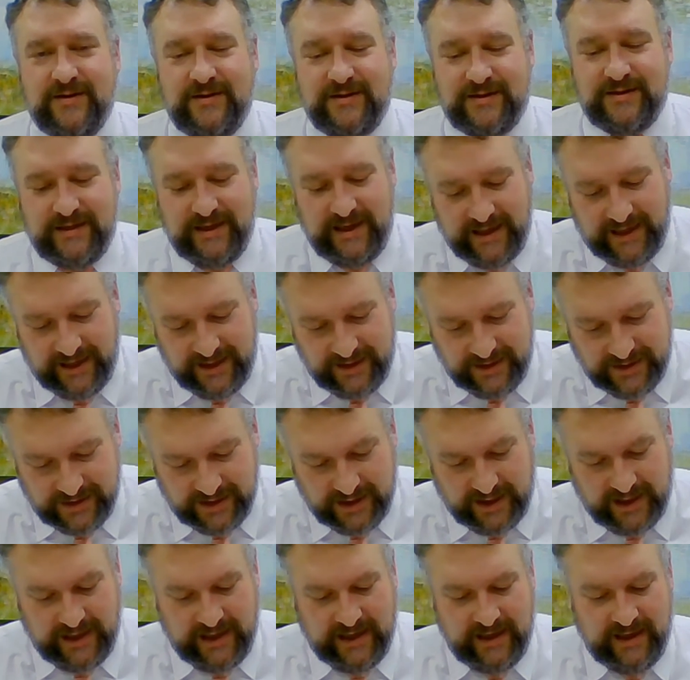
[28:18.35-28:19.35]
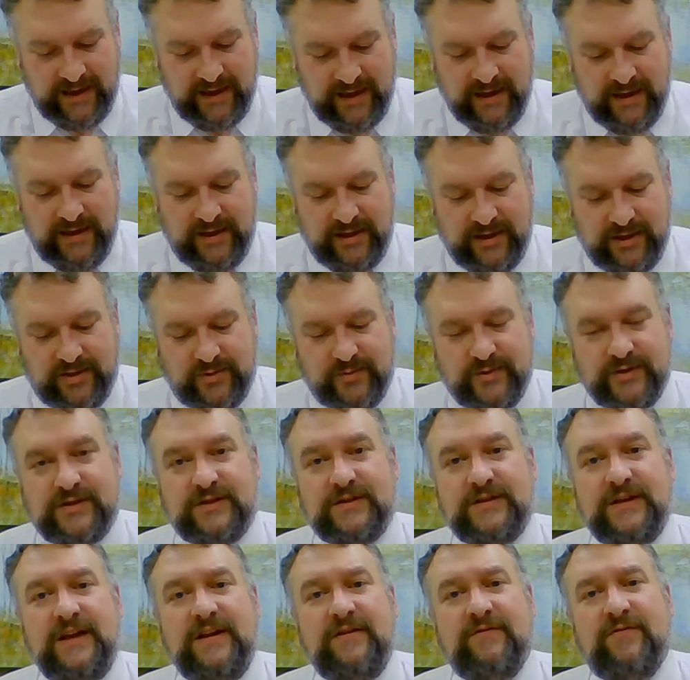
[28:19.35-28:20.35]
In 2 John, to
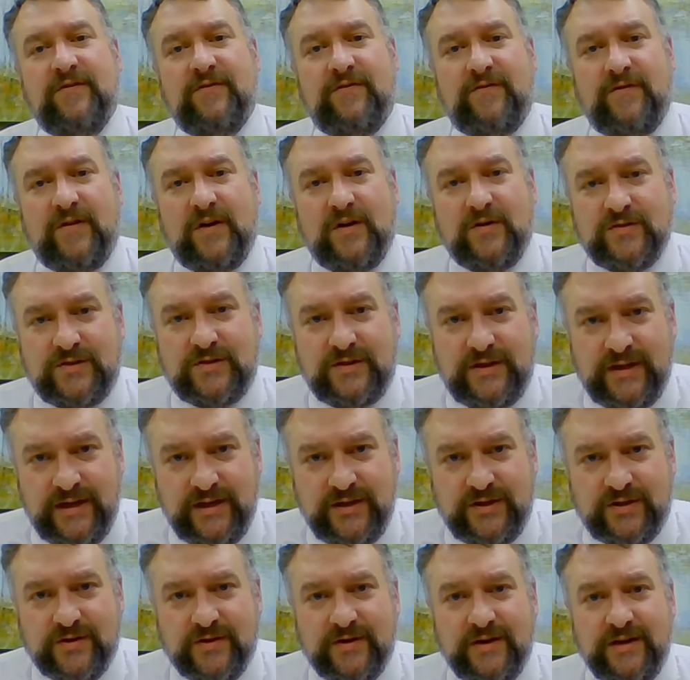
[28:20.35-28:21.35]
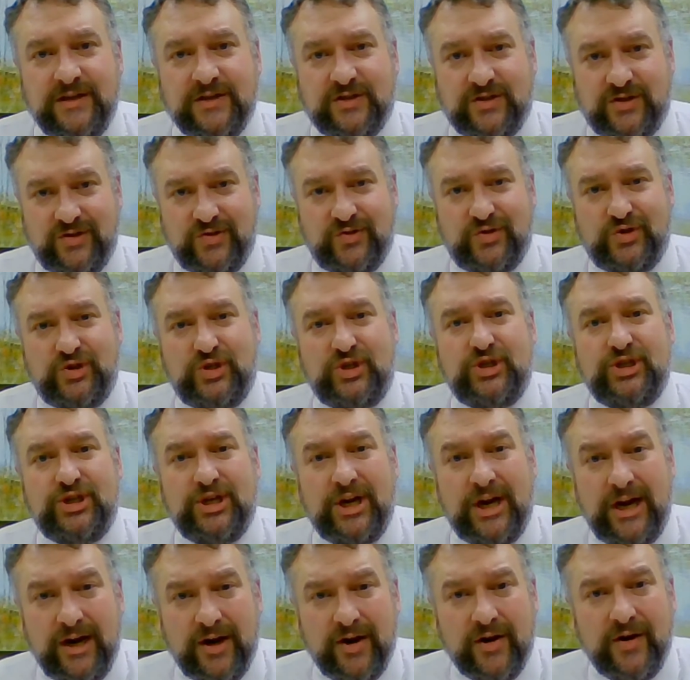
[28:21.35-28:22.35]
receive a false teacher is to
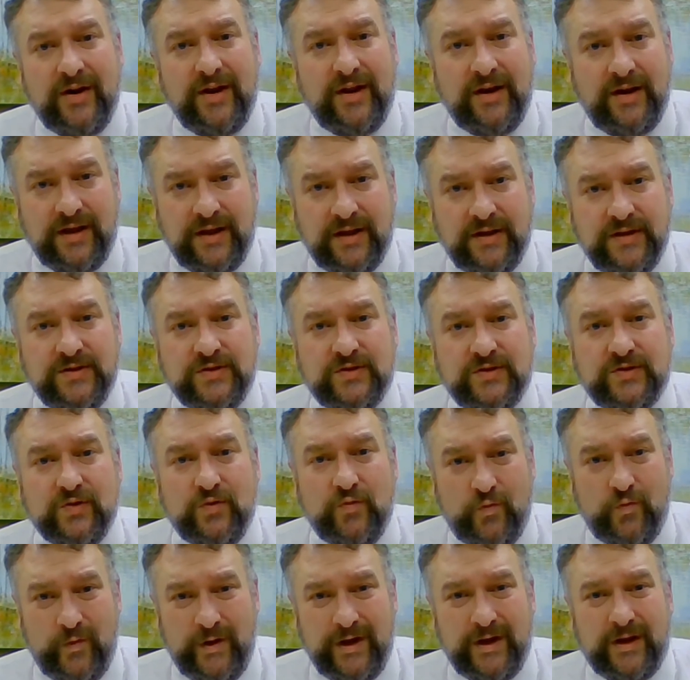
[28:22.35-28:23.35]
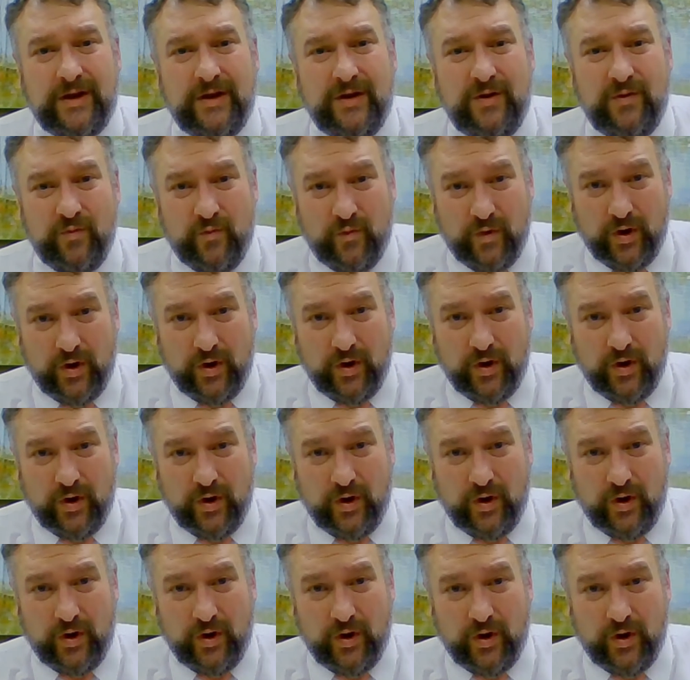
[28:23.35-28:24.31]
share in his wicked work.